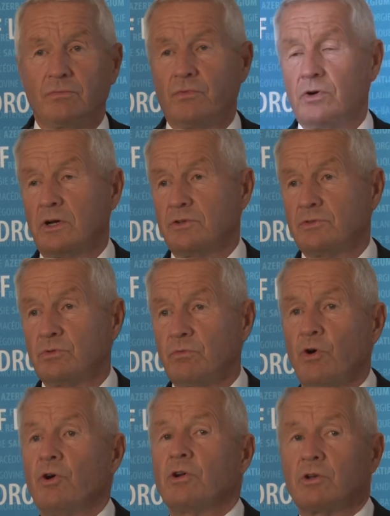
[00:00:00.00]
for us to
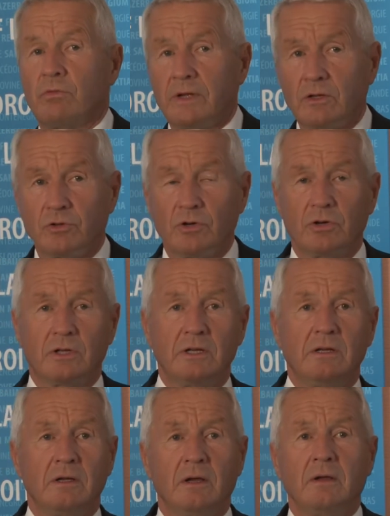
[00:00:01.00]
work with
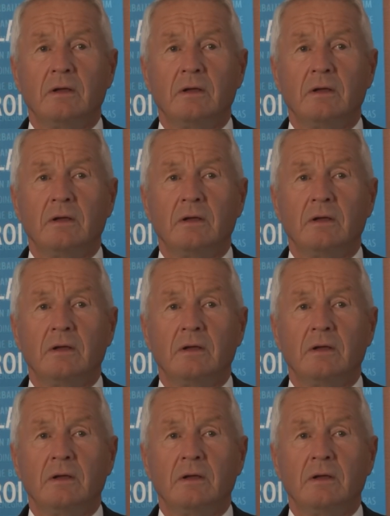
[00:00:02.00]
Turkey,